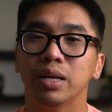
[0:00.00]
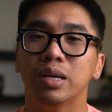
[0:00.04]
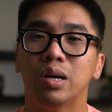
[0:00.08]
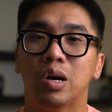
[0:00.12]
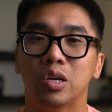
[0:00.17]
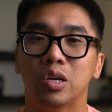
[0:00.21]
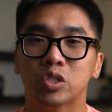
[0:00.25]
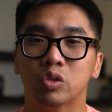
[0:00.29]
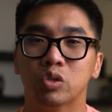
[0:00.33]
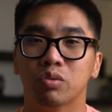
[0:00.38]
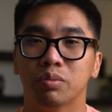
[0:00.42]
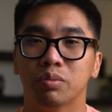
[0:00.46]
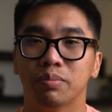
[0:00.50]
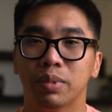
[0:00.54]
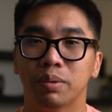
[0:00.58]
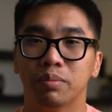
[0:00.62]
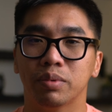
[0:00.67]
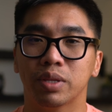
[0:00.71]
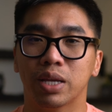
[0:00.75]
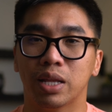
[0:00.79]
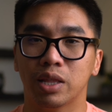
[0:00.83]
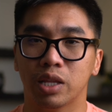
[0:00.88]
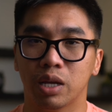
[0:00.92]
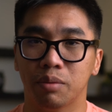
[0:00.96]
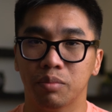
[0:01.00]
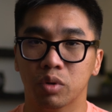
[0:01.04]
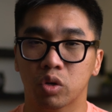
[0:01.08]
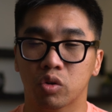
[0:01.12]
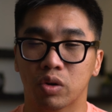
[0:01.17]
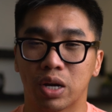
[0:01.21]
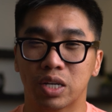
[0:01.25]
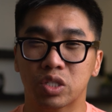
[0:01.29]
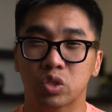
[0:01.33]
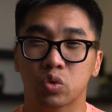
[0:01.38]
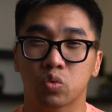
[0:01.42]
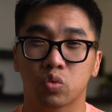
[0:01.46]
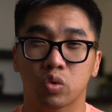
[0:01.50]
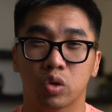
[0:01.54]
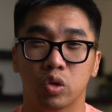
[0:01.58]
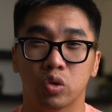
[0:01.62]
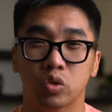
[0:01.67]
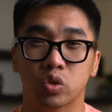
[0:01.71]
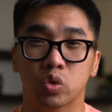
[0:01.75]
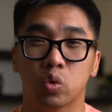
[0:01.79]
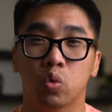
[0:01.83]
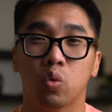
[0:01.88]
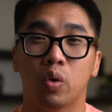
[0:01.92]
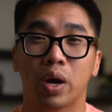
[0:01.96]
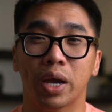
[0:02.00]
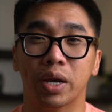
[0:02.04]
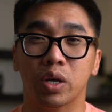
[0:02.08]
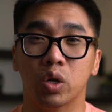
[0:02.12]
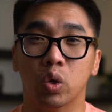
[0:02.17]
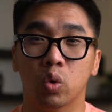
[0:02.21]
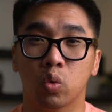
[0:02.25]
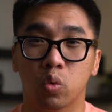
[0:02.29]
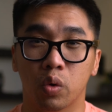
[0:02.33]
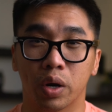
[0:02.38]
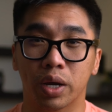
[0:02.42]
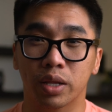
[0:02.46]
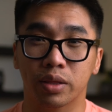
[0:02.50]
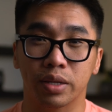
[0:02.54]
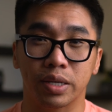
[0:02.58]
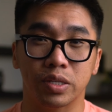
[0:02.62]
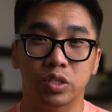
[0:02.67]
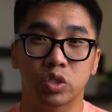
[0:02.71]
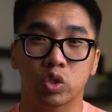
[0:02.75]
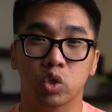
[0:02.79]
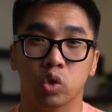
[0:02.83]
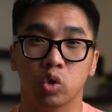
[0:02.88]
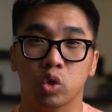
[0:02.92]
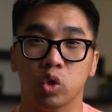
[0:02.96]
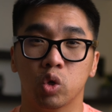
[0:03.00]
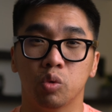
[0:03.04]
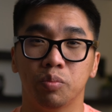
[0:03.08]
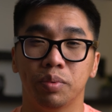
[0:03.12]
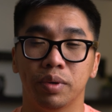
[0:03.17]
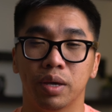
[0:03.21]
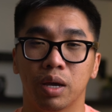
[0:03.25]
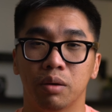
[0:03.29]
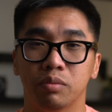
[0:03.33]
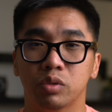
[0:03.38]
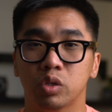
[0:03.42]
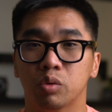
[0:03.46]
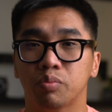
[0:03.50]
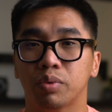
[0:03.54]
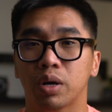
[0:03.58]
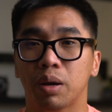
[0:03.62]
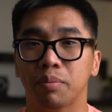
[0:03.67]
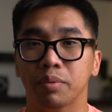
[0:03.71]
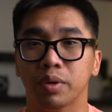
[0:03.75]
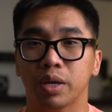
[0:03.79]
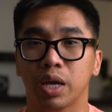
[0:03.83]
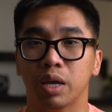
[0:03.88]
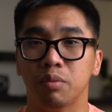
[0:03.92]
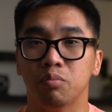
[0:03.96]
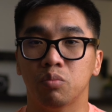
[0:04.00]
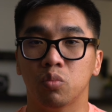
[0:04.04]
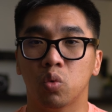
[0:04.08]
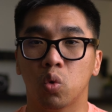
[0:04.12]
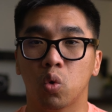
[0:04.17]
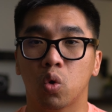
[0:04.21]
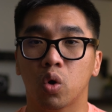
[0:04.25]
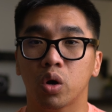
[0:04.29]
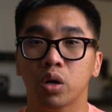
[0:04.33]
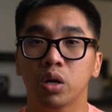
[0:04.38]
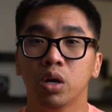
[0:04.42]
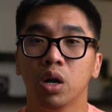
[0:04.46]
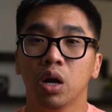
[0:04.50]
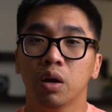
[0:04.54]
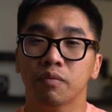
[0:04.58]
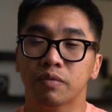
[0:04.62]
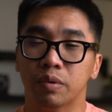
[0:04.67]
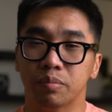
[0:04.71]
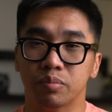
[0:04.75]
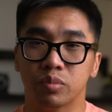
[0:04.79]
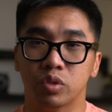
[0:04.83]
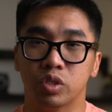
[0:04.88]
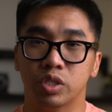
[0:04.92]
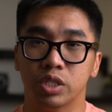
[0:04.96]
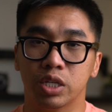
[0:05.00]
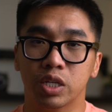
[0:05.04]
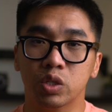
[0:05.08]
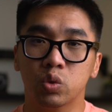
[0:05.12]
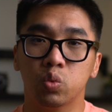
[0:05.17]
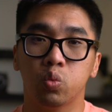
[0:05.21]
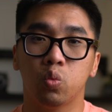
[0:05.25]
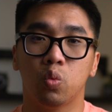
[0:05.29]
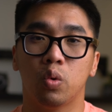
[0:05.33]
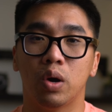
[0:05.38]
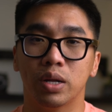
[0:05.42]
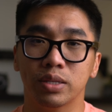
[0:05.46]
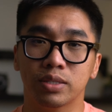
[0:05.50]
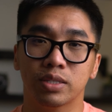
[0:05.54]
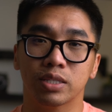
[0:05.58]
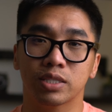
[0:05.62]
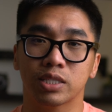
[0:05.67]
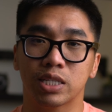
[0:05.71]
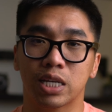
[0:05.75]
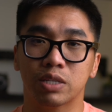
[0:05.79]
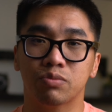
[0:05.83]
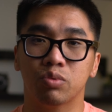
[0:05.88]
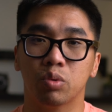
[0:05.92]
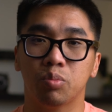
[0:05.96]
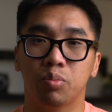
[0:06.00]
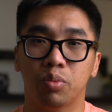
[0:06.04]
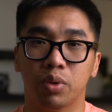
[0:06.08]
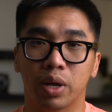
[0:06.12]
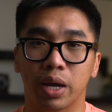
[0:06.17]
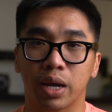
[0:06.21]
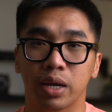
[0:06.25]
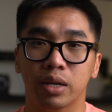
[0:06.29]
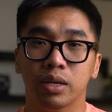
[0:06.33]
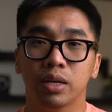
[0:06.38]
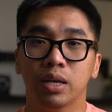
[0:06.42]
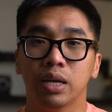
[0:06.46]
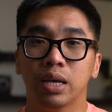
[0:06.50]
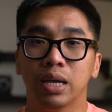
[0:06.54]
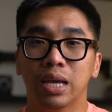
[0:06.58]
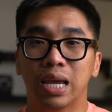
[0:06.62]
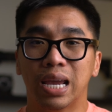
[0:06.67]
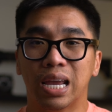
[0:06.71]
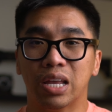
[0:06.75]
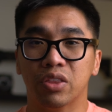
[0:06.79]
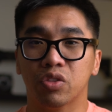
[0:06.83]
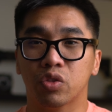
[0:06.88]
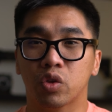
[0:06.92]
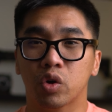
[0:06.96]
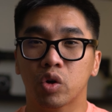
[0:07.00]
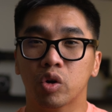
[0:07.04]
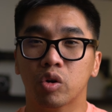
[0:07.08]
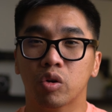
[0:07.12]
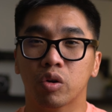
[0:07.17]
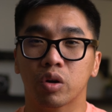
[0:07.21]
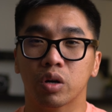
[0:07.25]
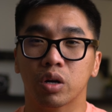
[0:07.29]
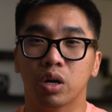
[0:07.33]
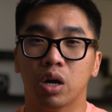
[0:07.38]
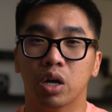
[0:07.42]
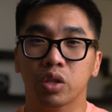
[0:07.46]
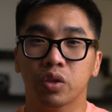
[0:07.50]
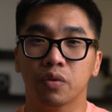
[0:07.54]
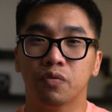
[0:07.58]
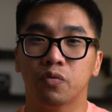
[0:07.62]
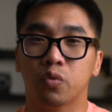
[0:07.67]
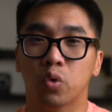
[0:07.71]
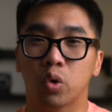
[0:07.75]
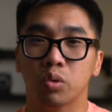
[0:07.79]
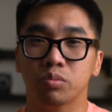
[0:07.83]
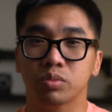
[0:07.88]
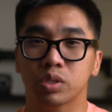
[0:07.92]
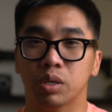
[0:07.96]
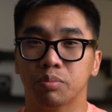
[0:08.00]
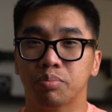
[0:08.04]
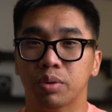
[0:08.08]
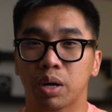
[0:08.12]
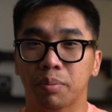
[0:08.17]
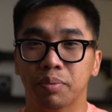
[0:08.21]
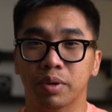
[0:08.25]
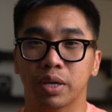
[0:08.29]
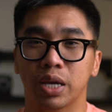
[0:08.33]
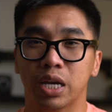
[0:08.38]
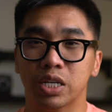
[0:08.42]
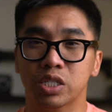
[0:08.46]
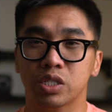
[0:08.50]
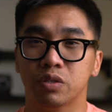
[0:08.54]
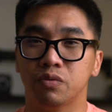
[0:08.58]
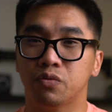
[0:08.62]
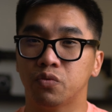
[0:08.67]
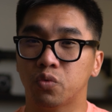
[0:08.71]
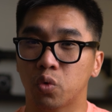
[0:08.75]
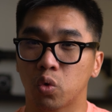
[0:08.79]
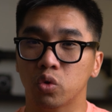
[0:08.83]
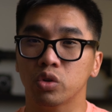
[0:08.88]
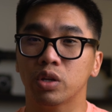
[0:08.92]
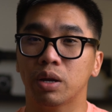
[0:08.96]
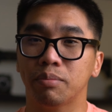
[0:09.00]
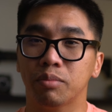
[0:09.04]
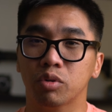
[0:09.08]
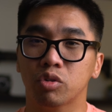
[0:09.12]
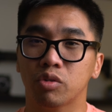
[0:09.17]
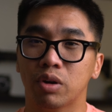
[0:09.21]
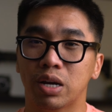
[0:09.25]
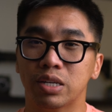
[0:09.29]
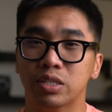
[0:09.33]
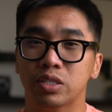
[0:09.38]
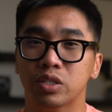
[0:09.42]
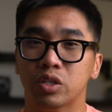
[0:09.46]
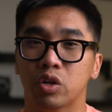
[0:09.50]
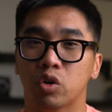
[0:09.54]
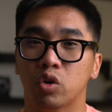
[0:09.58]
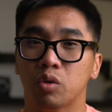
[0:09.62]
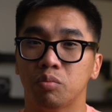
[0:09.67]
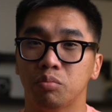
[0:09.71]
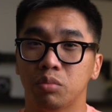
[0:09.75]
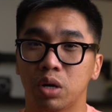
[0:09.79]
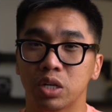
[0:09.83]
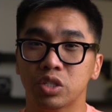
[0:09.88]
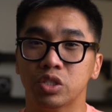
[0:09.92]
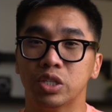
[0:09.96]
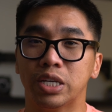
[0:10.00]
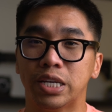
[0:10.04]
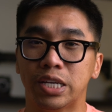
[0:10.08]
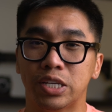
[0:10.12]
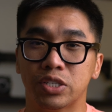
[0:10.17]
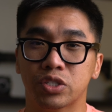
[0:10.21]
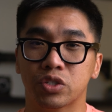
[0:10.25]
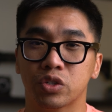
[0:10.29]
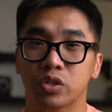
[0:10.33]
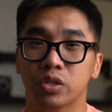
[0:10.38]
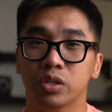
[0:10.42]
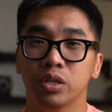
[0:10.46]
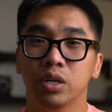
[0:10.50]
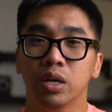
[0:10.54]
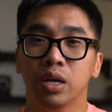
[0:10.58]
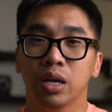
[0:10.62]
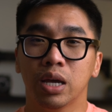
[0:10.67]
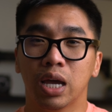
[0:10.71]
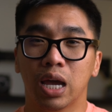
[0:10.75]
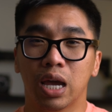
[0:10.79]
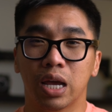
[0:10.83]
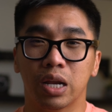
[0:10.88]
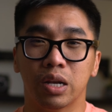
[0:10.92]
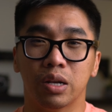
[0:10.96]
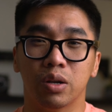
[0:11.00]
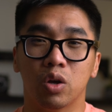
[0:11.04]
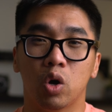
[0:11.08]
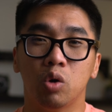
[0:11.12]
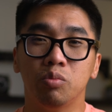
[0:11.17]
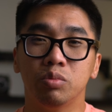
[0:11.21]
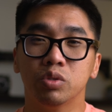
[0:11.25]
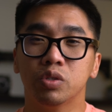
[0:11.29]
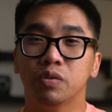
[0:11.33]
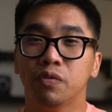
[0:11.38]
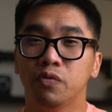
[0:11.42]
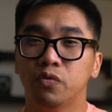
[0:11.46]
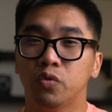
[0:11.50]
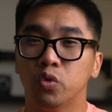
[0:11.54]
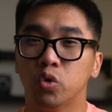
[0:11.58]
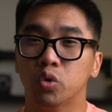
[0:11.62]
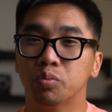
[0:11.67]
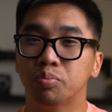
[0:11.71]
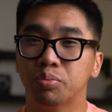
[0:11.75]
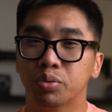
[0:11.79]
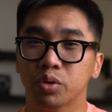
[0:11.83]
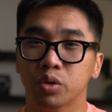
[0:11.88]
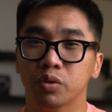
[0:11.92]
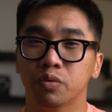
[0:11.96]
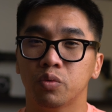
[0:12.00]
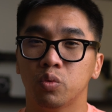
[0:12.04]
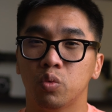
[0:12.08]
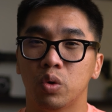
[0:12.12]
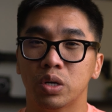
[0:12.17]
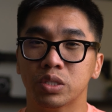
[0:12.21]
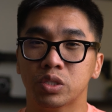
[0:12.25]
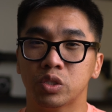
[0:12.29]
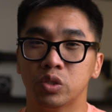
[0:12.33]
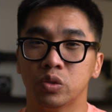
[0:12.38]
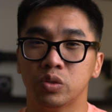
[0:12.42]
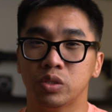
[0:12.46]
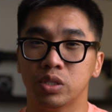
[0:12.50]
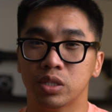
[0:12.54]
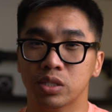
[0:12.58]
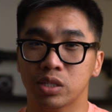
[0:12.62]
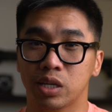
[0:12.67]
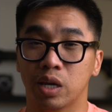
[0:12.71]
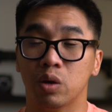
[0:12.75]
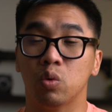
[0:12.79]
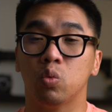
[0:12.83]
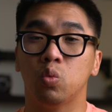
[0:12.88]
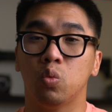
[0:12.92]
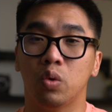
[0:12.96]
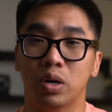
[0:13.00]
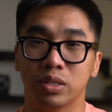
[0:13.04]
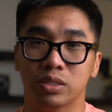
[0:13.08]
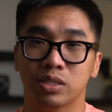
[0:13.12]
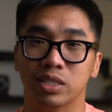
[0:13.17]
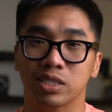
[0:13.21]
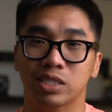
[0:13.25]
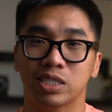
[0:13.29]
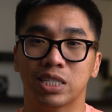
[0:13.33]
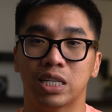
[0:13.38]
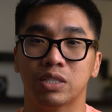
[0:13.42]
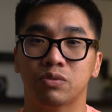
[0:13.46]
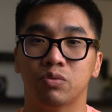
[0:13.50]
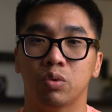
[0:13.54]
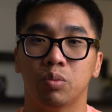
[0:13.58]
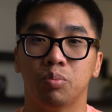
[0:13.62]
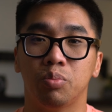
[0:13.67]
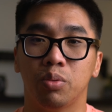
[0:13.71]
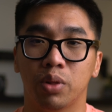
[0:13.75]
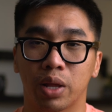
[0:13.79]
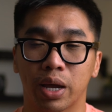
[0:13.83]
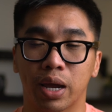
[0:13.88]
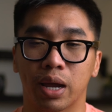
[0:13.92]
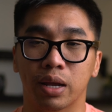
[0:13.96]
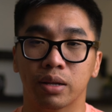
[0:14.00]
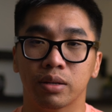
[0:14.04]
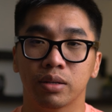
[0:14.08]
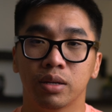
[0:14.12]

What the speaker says: also remember that lemongrass grows quite quickly, so you'll be able to propagate more from just one successful plant, and there are other forms of propagation for lemongrass that are much easier and almost foolproof once you just get one successful plant.